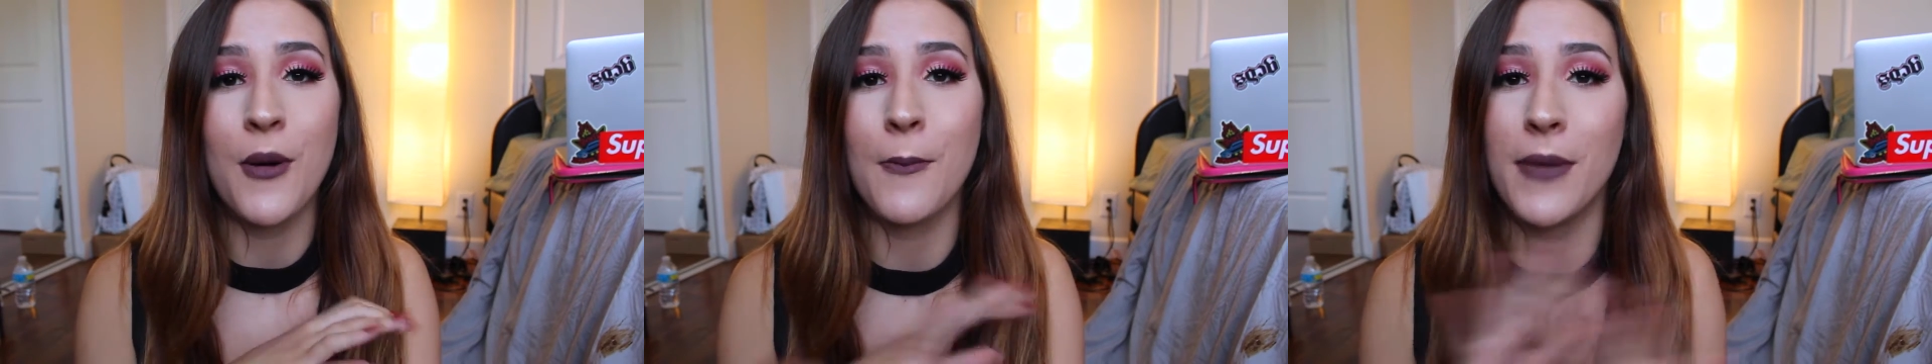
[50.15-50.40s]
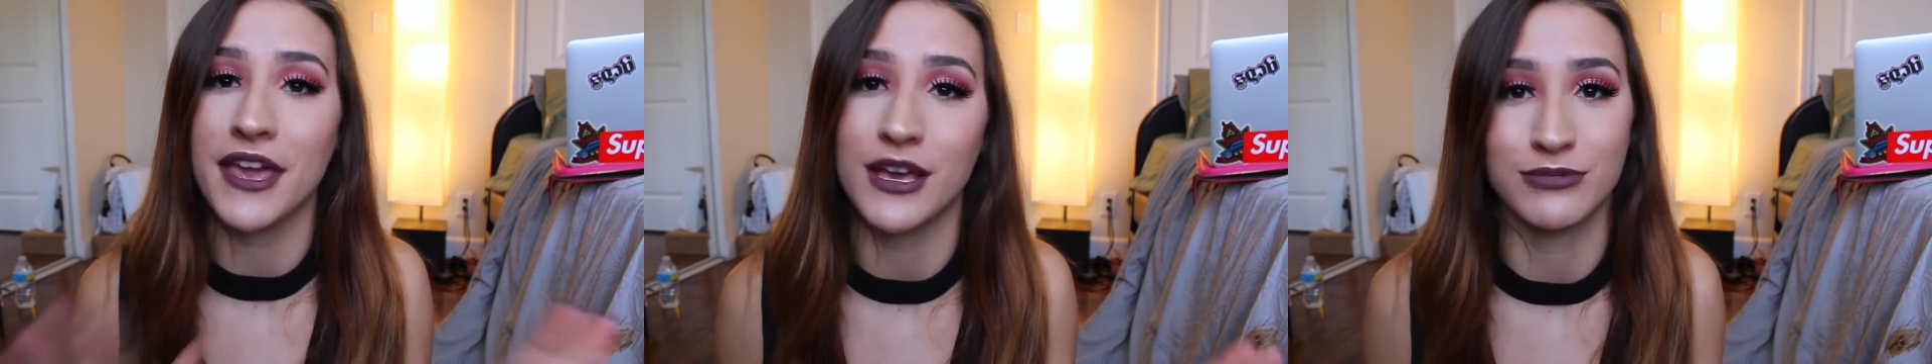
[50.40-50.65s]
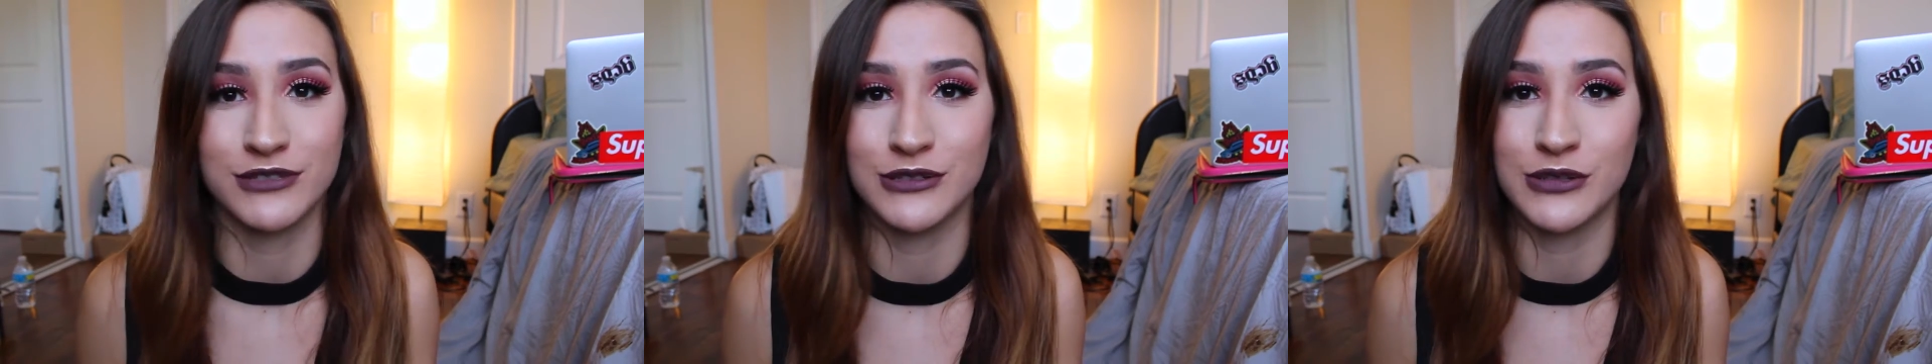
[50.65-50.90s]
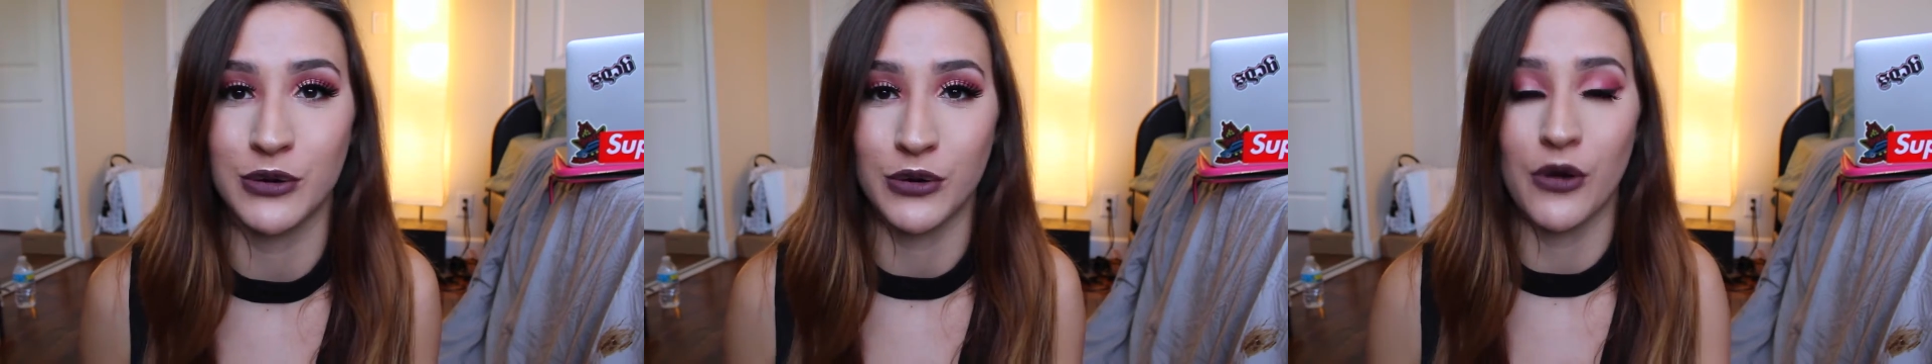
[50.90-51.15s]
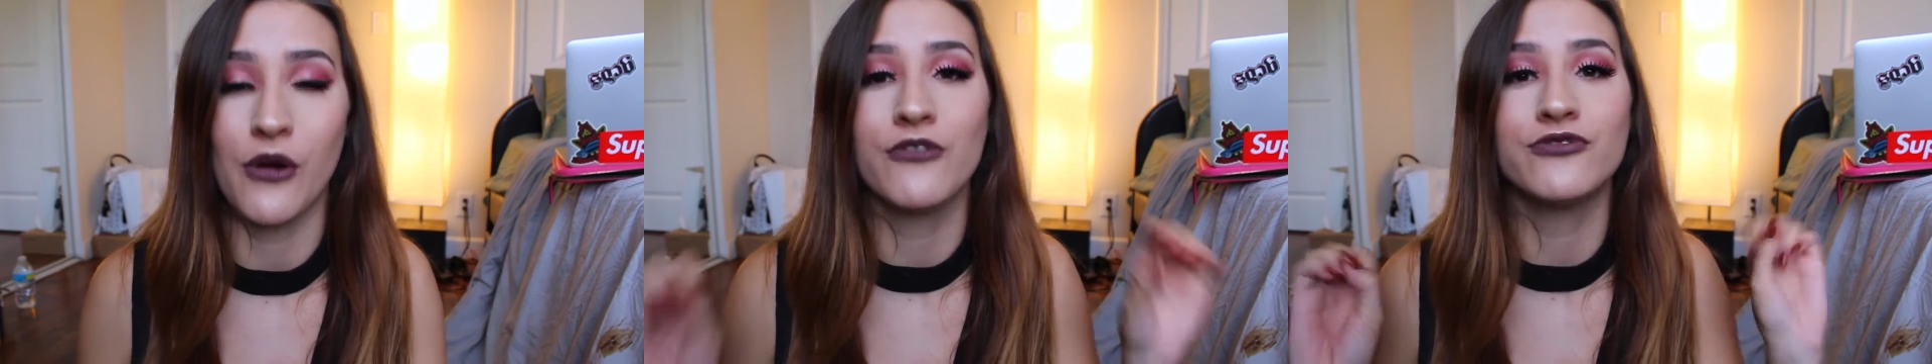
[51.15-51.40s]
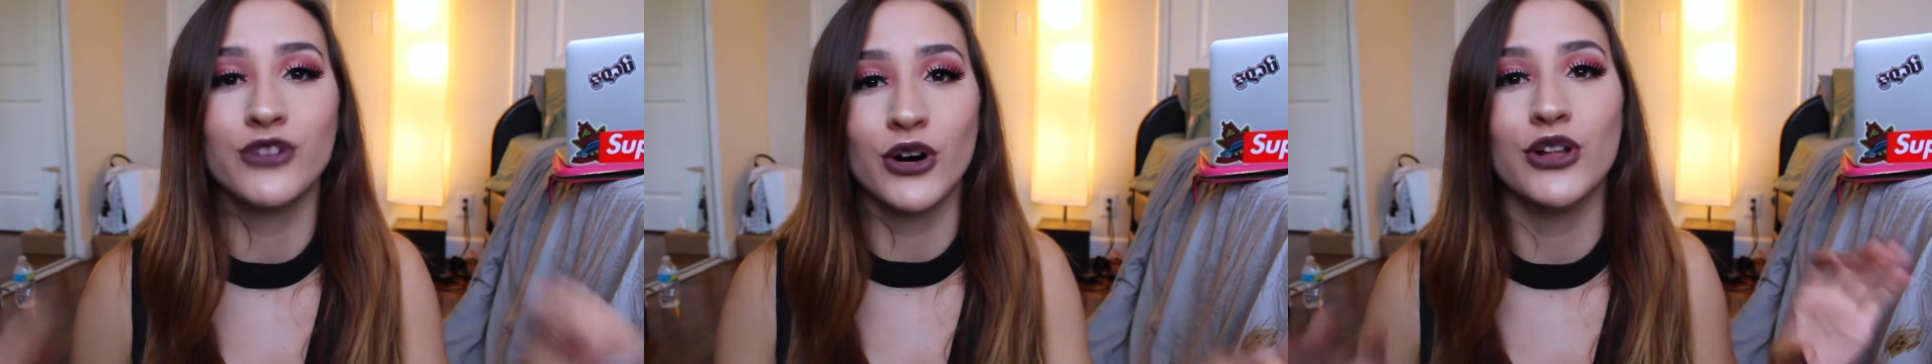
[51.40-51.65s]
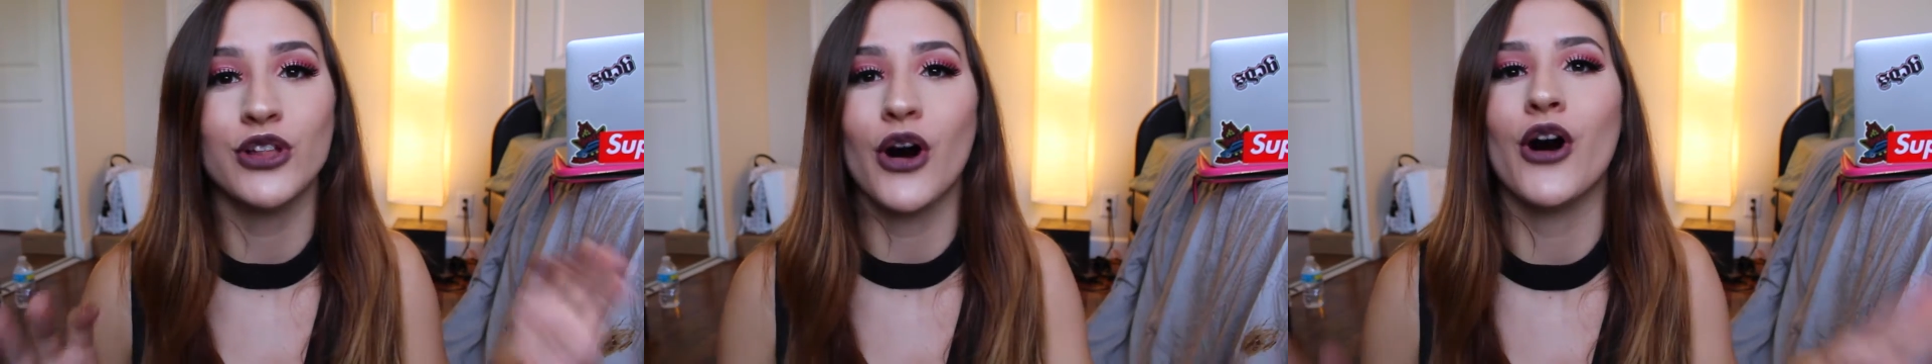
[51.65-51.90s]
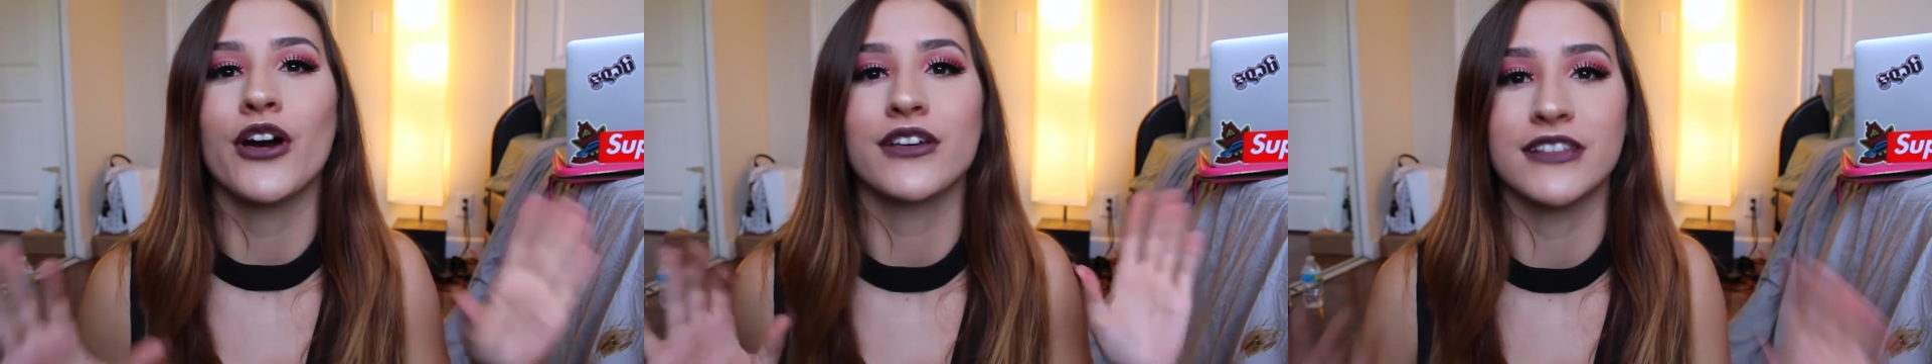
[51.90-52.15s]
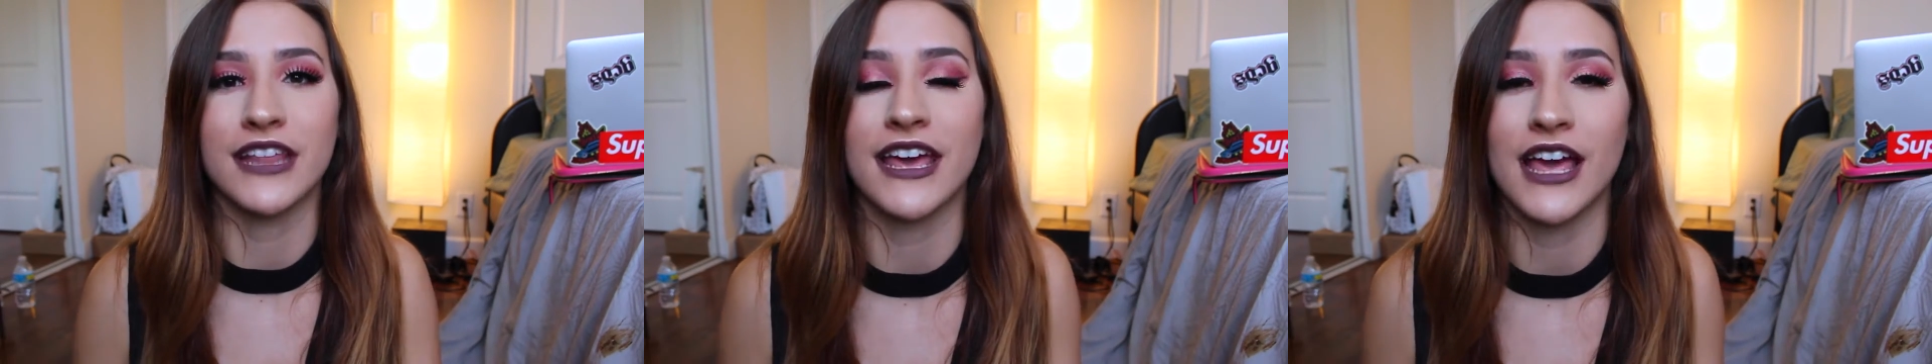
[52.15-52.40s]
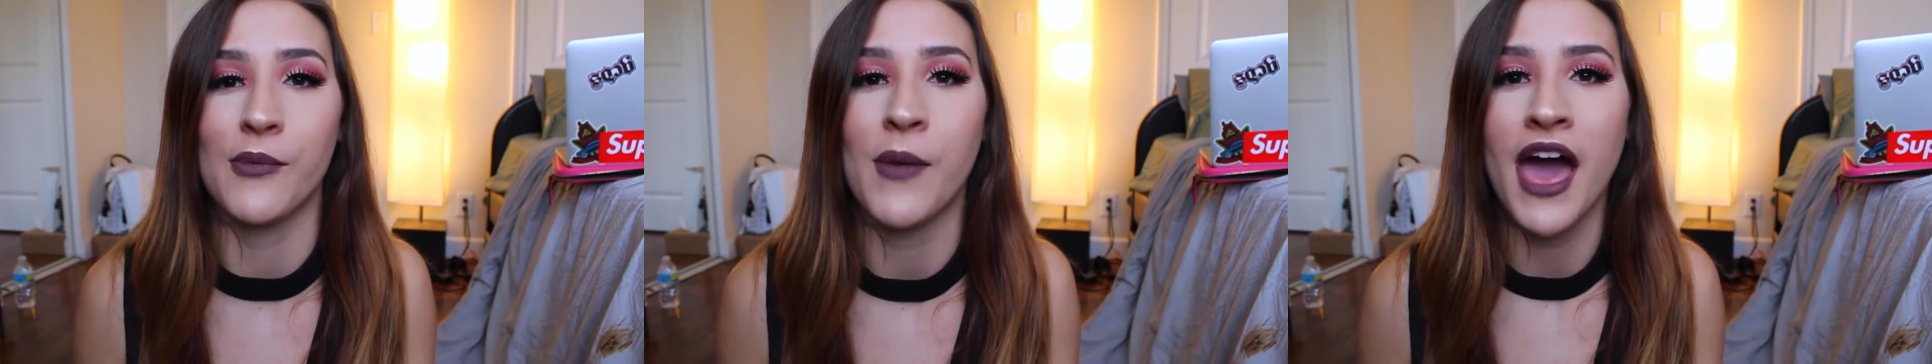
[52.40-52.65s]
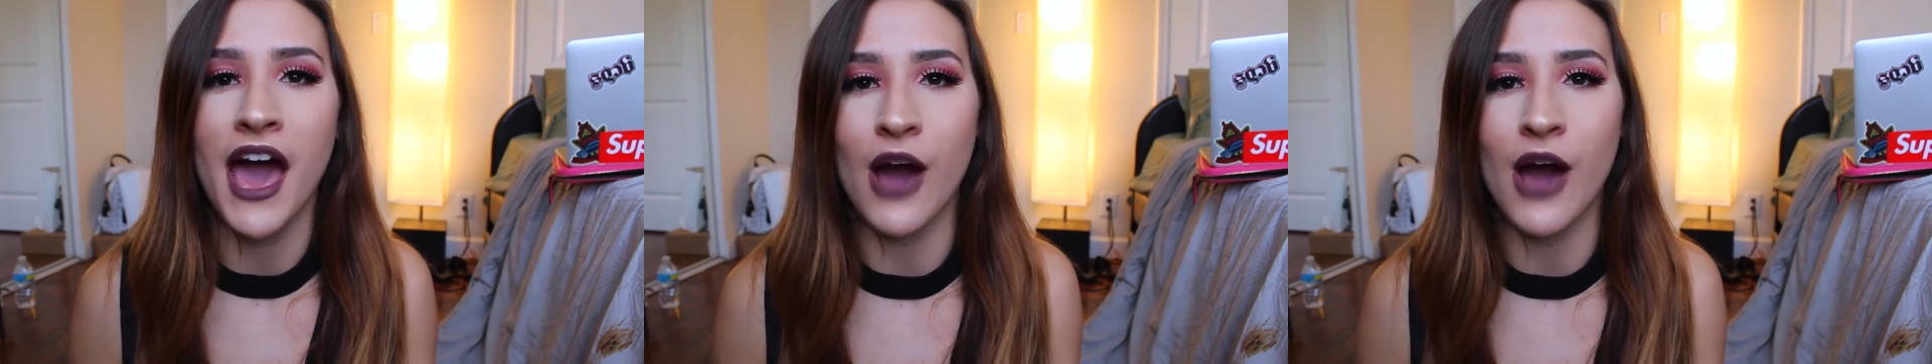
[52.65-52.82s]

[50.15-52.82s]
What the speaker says: makeup tutorial, full on glam.